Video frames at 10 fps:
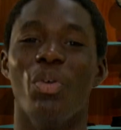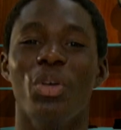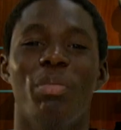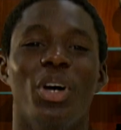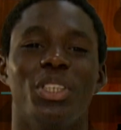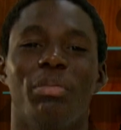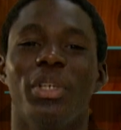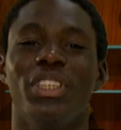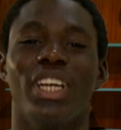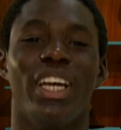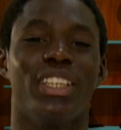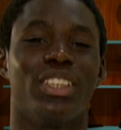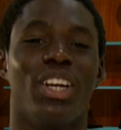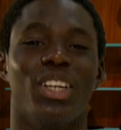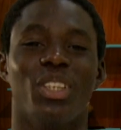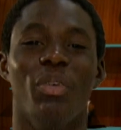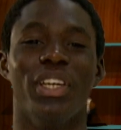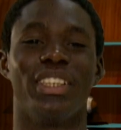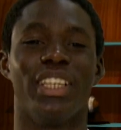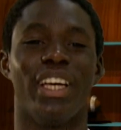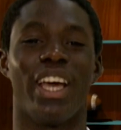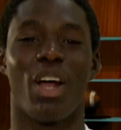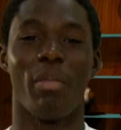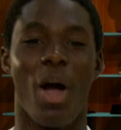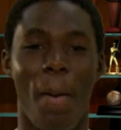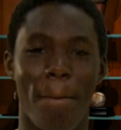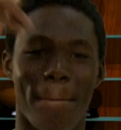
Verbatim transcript: when you post your pictures on Instagram so we can see it. And I'm out.